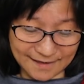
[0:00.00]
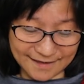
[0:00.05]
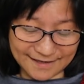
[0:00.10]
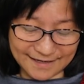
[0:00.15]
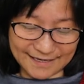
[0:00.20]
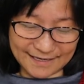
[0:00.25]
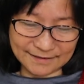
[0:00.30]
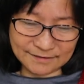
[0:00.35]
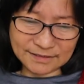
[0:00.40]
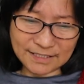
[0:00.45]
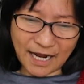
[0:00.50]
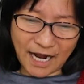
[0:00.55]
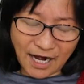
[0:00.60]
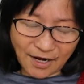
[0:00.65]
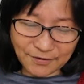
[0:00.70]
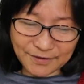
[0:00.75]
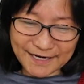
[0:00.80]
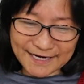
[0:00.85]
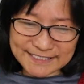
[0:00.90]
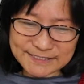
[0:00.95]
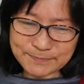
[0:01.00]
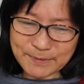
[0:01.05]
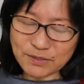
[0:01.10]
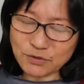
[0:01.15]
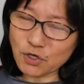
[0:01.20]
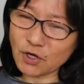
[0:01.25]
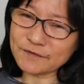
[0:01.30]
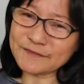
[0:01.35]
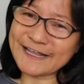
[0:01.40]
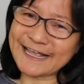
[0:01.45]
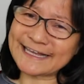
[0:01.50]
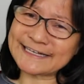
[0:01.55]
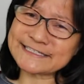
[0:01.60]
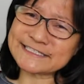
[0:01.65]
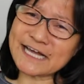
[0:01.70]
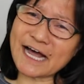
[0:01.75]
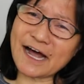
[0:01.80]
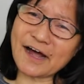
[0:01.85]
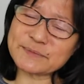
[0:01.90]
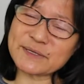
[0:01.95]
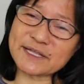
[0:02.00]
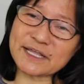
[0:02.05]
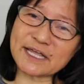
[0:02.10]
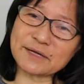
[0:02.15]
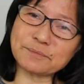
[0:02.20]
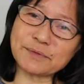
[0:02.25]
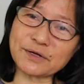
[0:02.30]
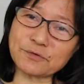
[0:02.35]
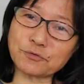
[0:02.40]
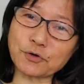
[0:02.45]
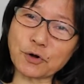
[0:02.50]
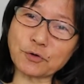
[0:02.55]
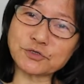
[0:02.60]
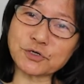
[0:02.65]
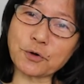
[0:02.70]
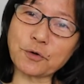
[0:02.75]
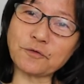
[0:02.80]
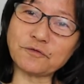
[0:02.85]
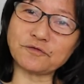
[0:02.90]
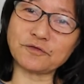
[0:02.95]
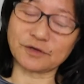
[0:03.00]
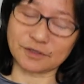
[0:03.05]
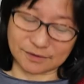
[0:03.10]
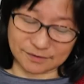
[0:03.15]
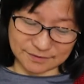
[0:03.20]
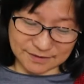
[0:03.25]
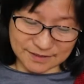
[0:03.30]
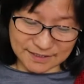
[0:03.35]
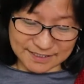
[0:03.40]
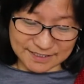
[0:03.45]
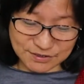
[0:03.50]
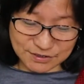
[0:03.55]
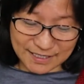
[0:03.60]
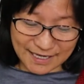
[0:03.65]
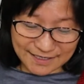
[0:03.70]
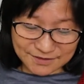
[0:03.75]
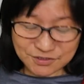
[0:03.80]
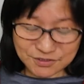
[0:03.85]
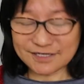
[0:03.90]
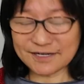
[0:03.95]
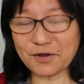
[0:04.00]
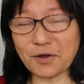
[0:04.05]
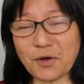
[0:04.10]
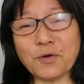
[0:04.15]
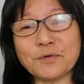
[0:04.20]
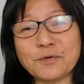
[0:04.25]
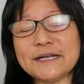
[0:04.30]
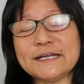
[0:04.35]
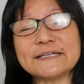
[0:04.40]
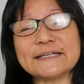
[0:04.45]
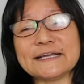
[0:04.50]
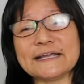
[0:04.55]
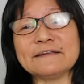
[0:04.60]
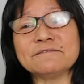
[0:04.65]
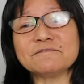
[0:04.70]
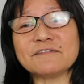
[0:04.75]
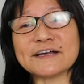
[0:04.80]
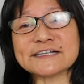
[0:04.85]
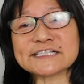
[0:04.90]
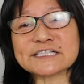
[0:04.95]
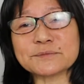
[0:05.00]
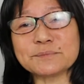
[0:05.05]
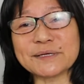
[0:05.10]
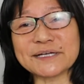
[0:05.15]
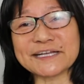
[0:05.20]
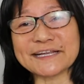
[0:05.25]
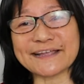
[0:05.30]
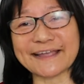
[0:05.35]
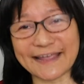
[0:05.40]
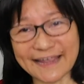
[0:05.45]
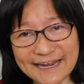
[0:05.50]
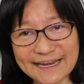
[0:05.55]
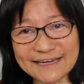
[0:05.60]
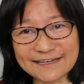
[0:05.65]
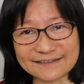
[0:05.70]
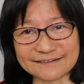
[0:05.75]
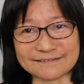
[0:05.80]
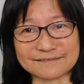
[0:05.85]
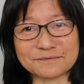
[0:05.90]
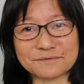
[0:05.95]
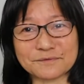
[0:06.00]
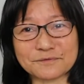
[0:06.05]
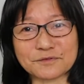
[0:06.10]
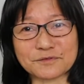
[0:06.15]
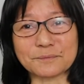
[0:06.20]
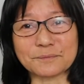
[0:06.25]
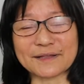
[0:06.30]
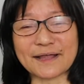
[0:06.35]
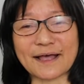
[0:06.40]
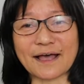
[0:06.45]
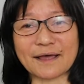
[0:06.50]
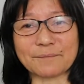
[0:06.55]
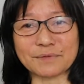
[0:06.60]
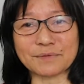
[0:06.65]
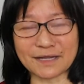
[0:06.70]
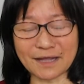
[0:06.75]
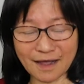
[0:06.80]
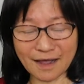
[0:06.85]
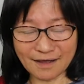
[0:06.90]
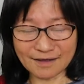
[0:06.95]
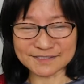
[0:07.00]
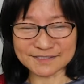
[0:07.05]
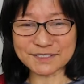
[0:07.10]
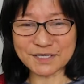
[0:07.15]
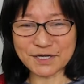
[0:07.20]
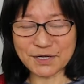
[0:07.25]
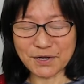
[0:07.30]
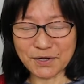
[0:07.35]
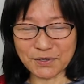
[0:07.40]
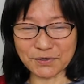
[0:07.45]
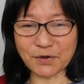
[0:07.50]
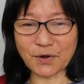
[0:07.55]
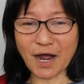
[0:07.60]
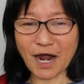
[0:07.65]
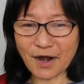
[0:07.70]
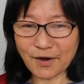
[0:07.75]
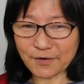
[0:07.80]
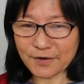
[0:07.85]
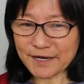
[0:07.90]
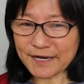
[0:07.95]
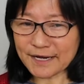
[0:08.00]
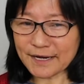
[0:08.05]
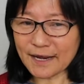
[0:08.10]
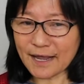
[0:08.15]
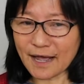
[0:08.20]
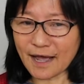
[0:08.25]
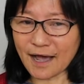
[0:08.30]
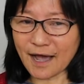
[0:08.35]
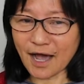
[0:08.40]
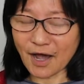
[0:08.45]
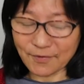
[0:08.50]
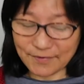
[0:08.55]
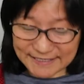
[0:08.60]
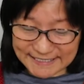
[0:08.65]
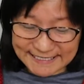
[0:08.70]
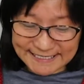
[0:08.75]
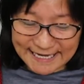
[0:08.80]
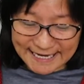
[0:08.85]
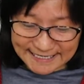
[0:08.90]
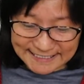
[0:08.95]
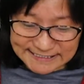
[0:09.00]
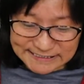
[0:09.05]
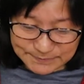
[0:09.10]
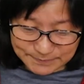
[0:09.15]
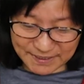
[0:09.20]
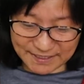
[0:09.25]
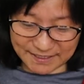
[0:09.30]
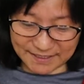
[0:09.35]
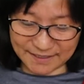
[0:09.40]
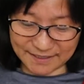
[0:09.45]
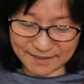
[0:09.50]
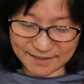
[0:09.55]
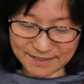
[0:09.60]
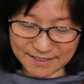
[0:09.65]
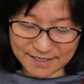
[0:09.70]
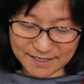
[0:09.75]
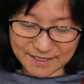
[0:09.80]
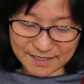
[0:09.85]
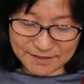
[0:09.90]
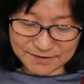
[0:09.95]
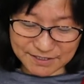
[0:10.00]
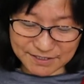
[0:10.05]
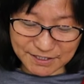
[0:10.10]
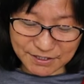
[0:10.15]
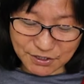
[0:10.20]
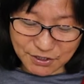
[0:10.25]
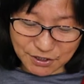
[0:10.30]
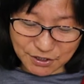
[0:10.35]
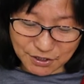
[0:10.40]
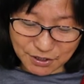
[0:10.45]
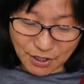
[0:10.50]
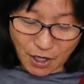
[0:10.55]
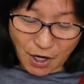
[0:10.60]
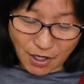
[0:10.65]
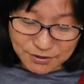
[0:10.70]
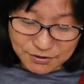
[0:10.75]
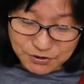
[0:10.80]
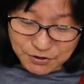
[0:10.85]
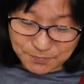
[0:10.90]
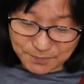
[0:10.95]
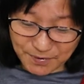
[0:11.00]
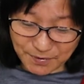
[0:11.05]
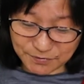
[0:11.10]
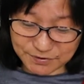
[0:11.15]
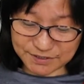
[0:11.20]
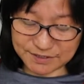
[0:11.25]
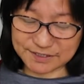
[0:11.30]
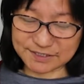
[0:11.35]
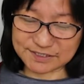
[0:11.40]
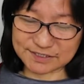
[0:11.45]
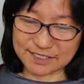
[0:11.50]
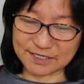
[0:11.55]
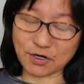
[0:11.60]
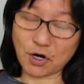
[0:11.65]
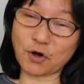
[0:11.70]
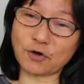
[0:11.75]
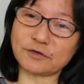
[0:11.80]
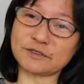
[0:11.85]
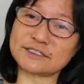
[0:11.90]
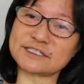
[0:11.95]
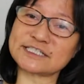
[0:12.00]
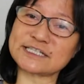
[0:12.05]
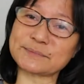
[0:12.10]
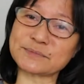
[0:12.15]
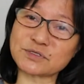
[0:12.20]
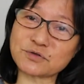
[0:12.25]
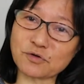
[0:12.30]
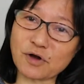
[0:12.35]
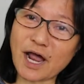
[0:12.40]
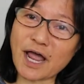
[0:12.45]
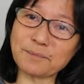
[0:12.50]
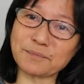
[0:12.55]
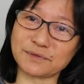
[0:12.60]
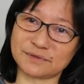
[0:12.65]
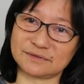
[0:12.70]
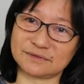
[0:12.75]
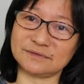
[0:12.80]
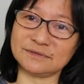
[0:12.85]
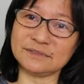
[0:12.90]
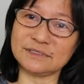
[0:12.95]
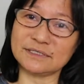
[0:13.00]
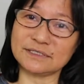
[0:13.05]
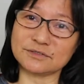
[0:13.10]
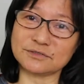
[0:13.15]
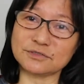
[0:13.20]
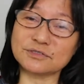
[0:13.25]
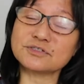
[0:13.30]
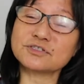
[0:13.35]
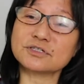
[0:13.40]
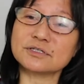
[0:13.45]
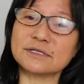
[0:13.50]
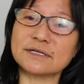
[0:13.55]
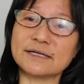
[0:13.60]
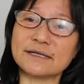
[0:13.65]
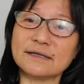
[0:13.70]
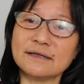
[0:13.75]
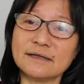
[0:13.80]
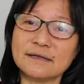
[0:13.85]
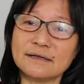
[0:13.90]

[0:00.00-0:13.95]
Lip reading: And the RDSP, not the entire can be rolled over. It's actually only the investment gain from that, because RESP, the contributor is they call the subscriber, usually